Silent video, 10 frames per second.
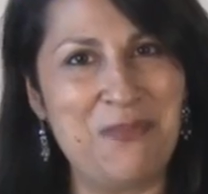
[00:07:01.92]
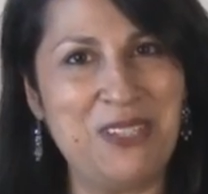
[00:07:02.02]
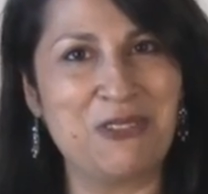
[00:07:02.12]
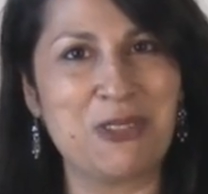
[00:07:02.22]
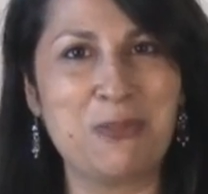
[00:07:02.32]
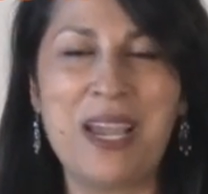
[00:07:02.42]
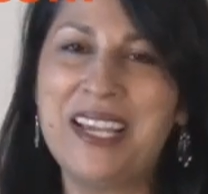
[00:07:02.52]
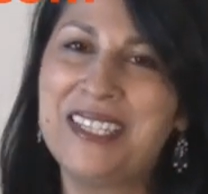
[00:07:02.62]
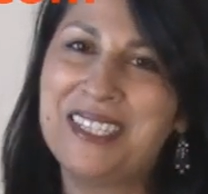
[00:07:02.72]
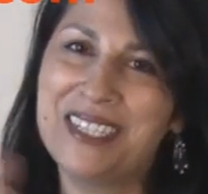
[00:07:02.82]
a pinch of
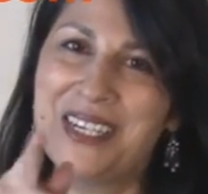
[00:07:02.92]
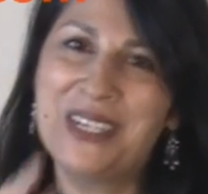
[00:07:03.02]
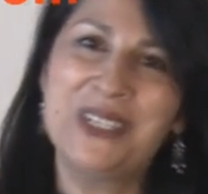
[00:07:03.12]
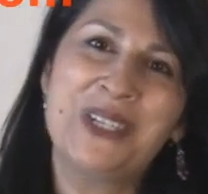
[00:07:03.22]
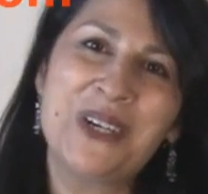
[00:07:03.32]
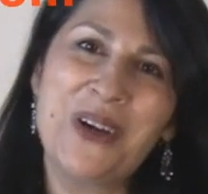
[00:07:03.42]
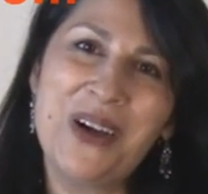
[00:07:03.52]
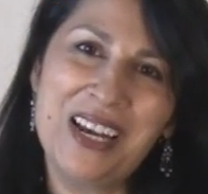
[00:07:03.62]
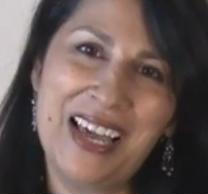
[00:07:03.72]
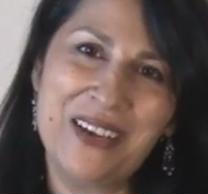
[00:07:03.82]
spice to
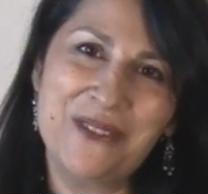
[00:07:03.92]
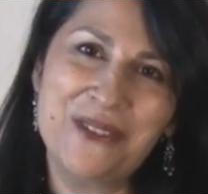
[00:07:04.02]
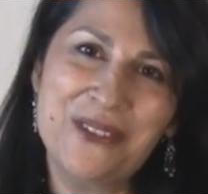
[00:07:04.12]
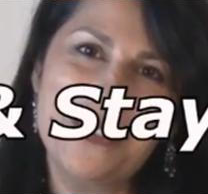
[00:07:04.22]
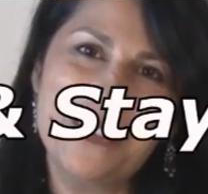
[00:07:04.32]
your life.